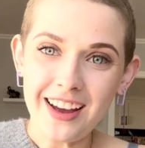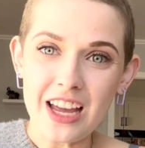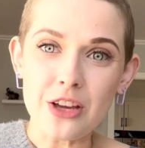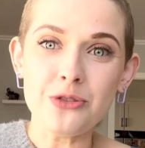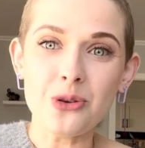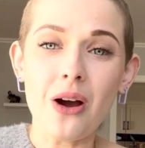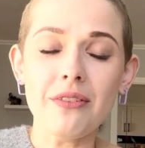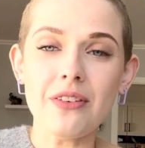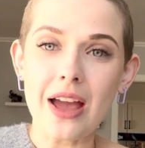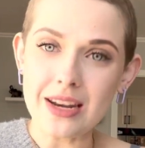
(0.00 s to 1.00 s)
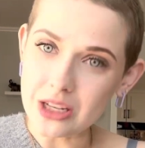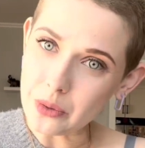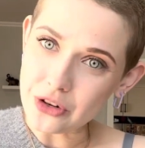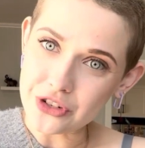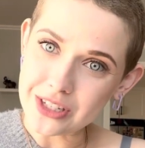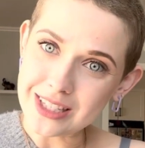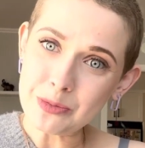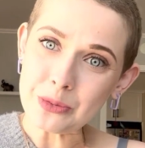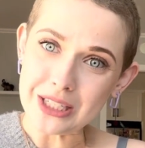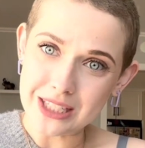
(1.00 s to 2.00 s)
If you have any questions,
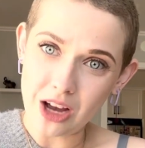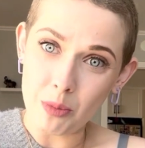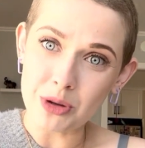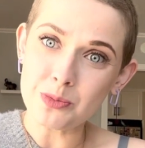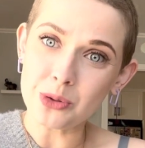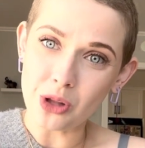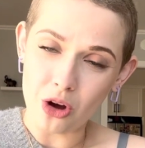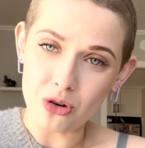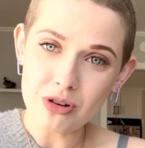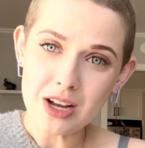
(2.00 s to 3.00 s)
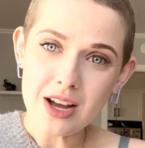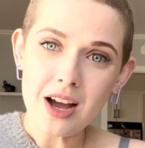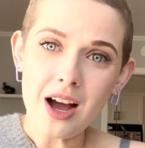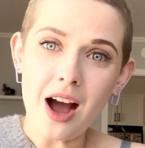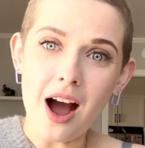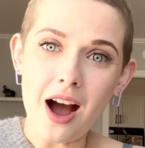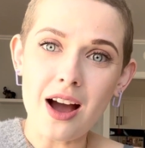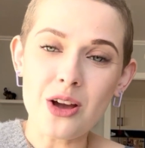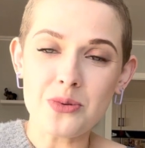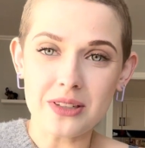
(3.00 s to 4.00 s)
please comment below.
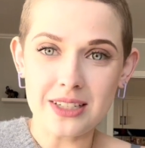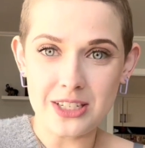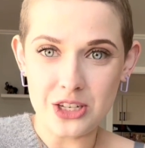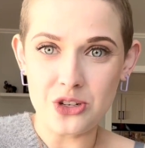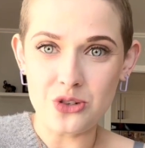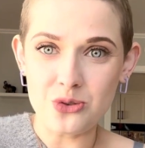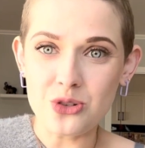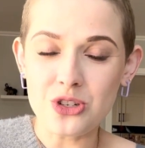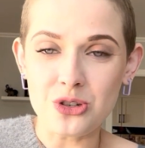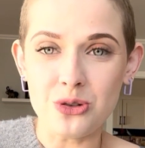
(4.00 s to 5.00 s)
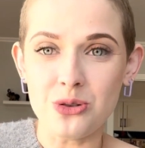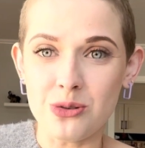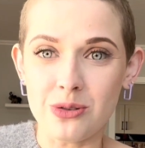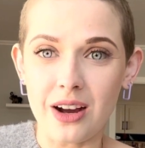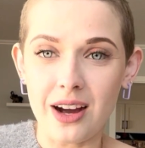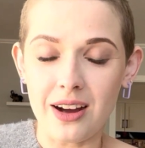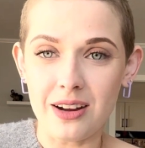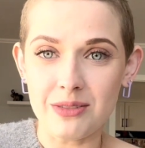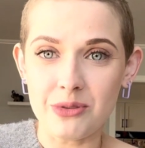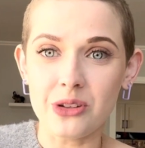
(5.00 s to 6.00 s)
I will continue to
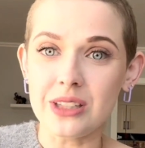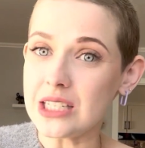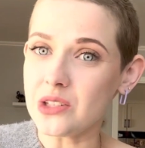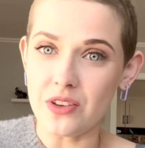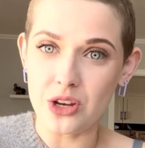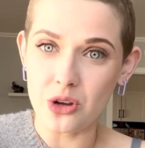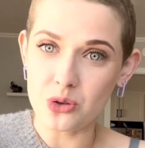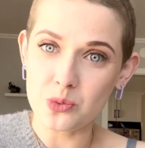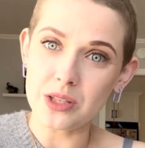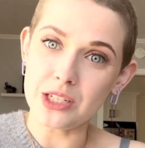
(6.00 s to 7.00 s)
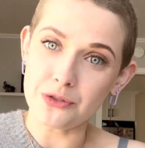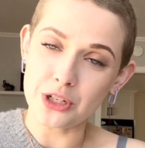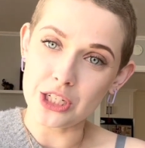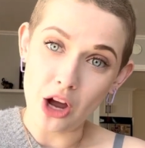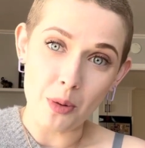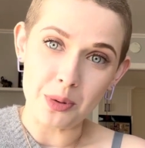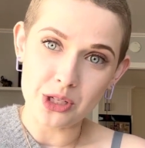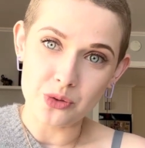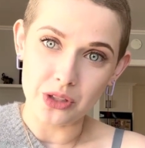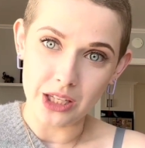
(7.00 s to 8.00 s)
release videos with different
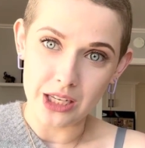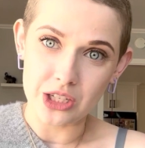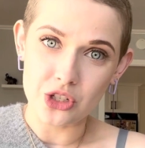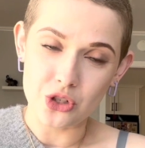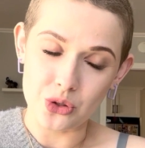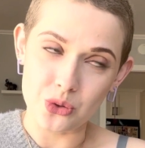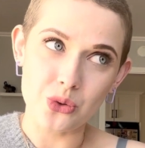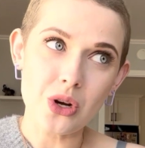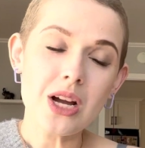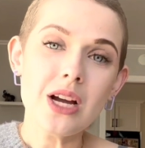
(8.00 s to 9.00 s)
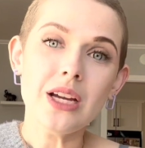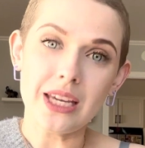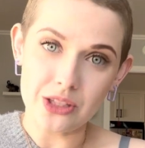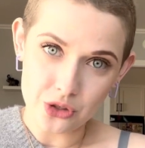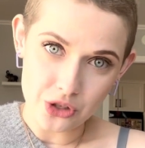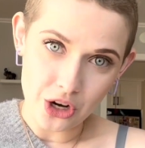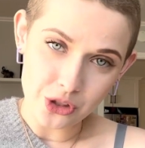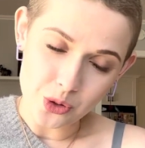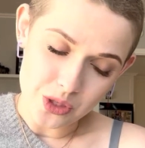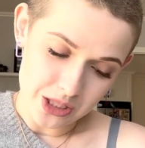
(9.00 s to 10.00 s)
topics related to cancer
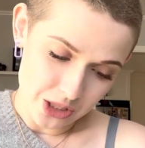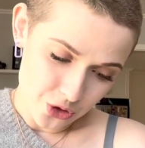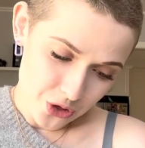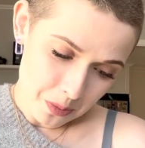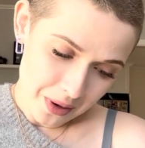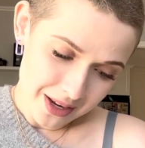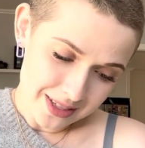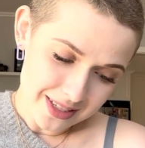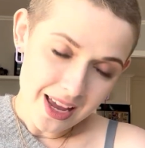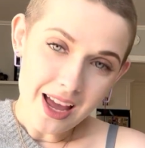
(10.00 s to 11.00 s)
diagnosis and treatment.